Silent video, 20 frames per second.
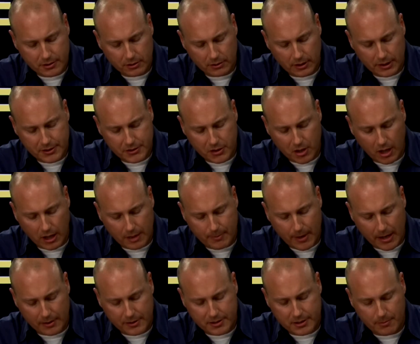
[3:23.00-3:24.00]
let's talk
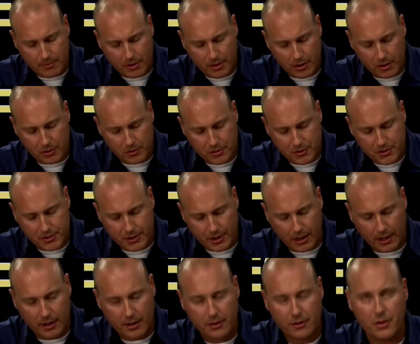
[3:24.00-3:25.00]
about some of those
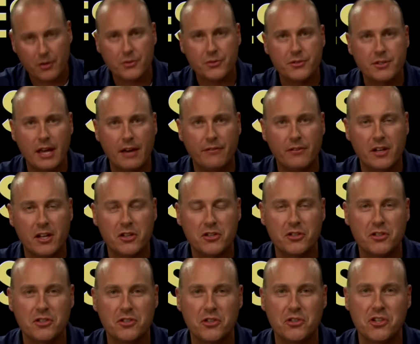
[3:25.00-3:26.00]
uh, those
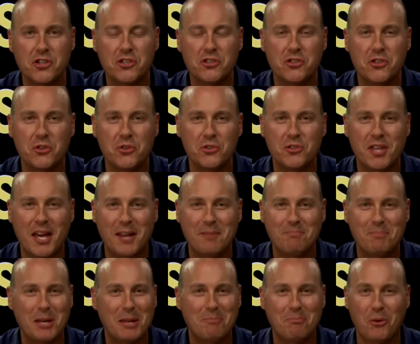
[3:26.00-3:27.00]
definitions. You just used
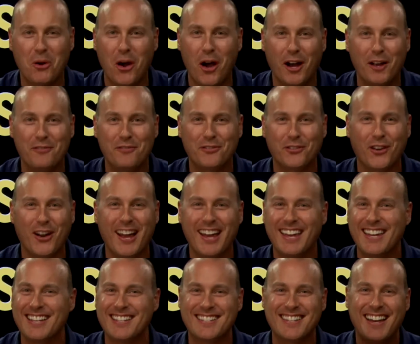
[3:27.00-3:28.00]
that big broad
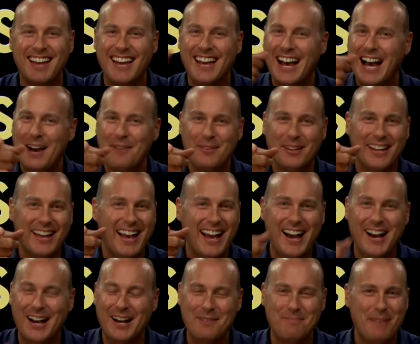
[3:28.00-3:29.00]
phrase. I'm going to
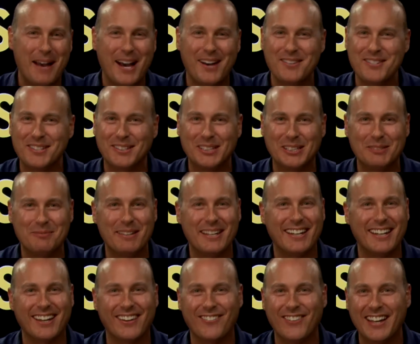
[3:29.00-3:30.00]
ha- uh, pound you a little
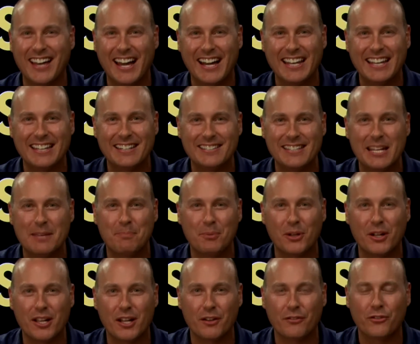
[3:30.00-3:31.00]
bit here. We got to get
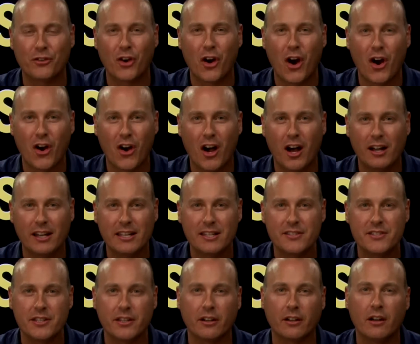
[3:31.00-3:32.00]
deeper here for our
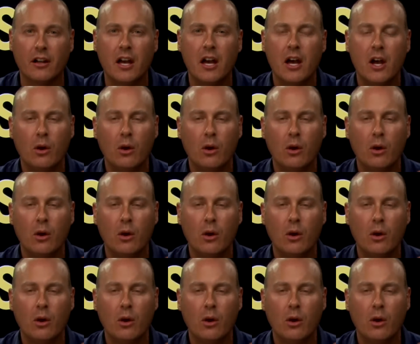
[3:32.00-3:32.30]
audience here.